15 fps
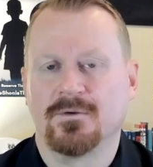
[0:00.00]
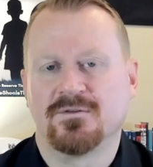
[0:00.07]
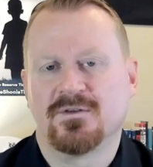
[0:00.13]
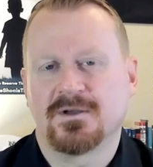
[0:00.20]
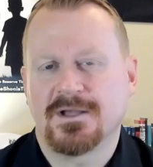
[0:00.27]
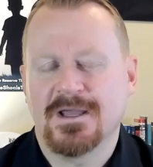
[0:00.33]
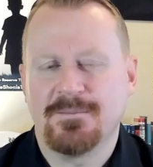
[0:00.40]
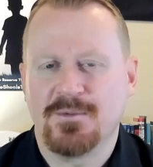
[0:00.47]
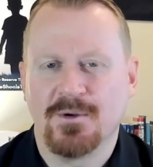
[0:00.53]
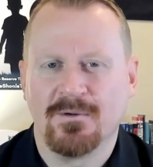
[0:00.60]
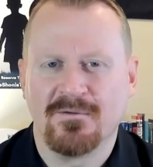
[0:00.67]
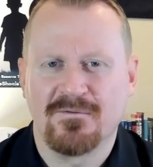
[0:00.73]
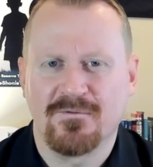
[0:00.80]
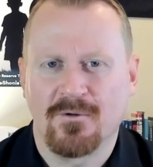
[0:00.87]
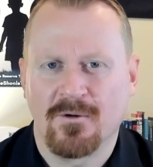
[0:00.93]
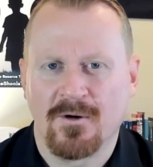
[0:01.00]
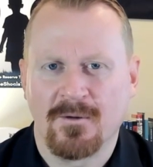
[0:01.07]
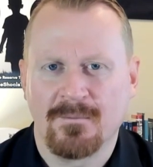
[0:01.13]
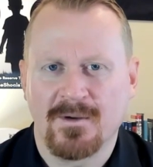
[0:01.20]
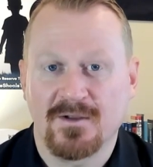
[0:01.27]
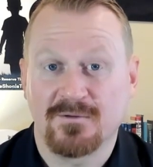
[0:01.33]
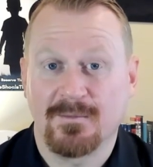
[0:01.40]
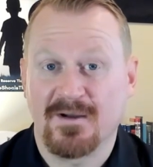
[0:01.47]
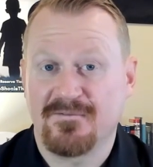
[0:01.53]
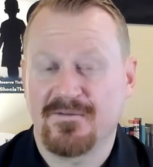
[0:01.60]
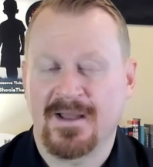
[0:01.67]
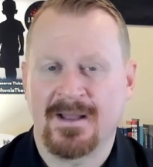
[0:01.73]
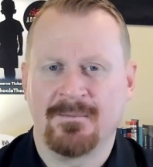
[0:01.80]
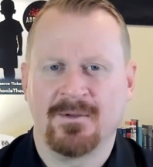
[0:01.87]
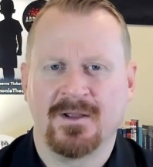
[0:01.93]
to keep you informed as my
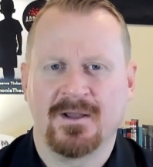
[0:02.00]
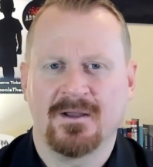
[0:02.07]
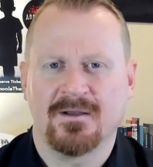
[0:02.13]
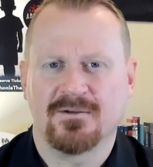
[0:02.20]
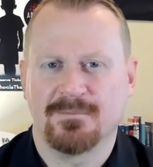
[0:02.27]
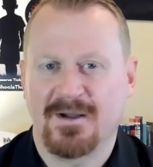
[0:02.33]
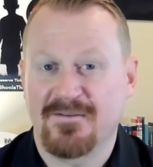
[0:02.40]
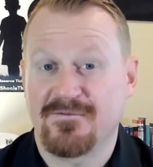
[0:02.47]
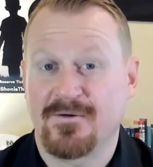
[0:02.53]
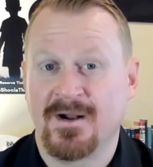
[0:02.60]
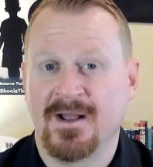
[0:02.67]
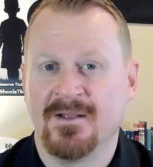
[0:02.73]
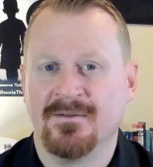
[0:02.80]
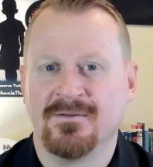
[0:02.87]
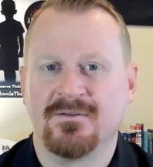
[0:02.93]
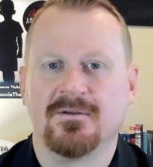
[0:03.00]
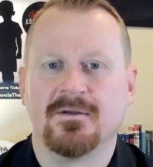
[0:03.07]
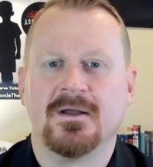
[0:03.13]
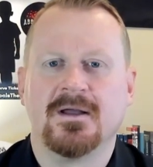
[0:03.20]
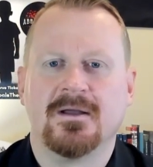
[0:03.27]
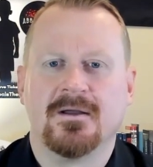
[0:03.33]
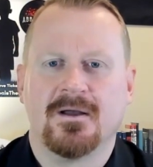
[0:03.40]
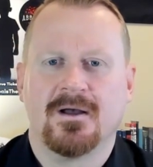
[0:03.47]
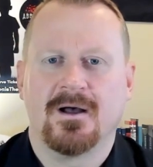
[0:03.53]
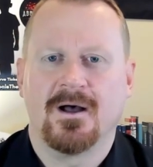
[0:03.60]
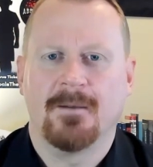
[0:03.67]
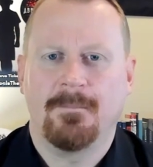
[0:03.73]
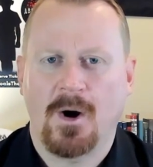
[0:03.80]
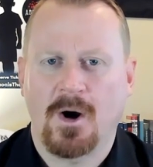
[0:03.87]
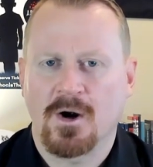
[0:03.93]
family, as my friends,
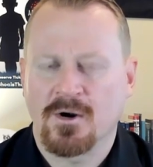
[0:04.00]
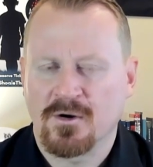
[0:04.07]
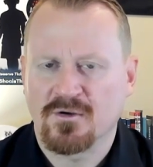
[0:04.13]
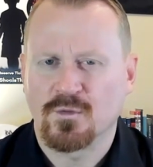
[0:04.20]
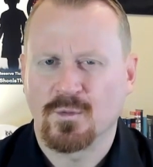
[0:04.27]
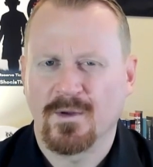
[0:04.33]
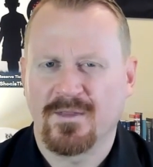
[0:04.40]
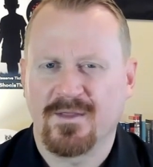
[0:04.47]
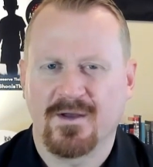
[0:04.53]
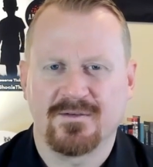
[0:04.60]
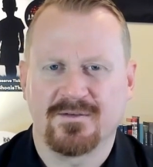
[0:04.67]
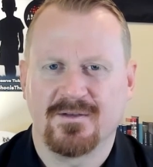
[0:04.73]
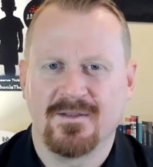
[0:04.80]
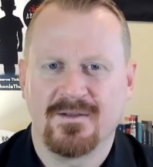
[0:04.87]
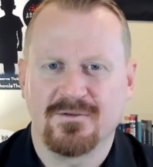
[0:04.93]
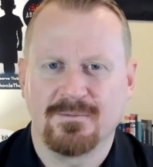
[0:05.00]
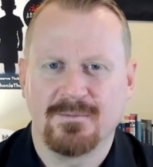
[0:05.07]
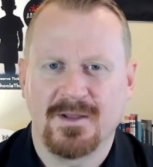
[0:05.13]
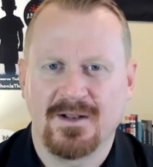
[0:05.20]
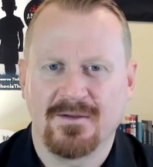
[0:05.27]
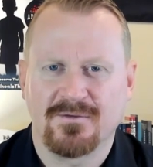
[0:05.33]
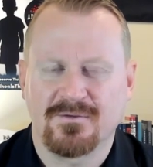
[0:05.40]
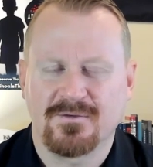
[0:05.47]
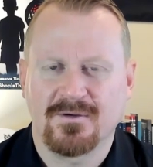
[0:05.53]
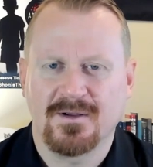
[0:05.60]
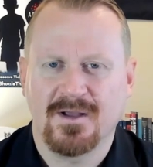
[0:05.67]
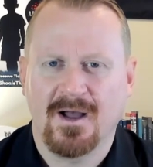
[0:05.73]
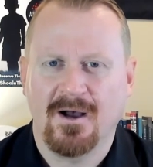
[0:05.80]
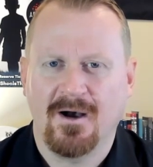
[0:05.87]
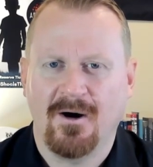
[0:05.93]
partners with us in this
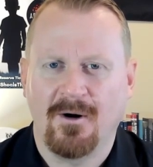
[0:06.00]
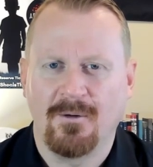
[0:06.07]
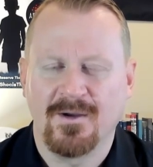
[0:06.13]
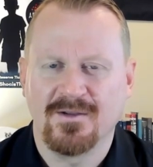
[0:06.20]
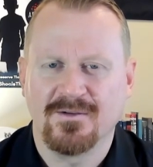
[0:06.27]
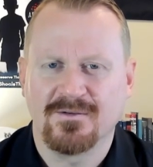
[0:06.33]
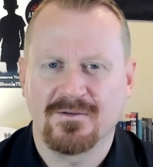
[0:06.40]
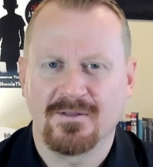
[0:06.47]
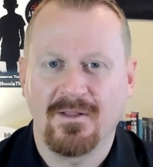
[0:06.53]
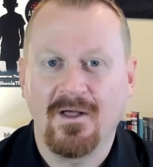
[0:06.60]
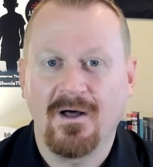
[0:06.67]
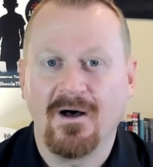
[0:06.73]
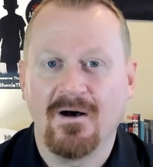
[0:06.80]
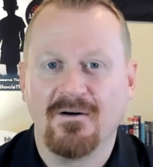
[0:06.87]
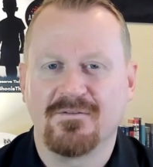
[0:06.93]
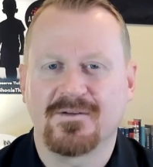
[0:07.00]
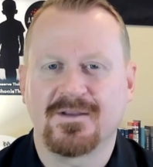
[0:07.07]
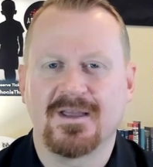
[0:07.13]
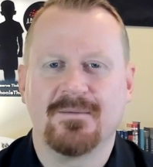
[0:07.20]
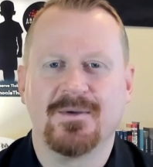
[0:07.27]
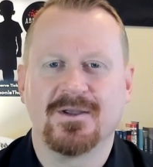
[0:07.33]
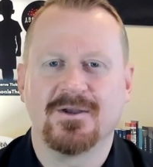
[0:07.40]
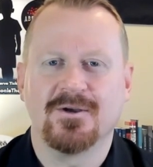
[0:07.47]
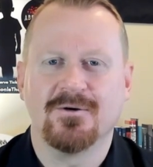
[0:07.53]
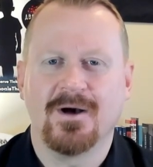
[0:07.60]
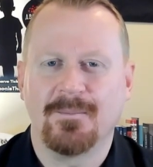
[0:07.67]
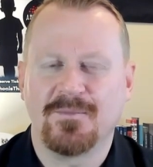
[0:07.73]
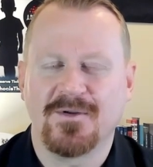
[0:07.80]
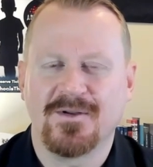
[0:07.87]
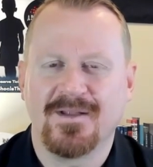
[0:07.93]
ministry. I always love keeping you
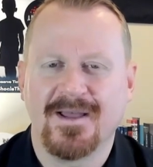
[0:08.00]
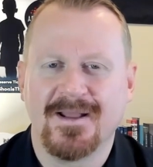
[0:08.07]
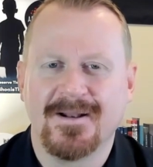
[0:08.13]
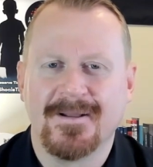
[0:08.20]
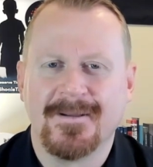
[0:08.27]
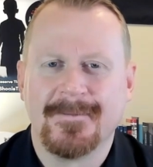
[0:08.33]
up to date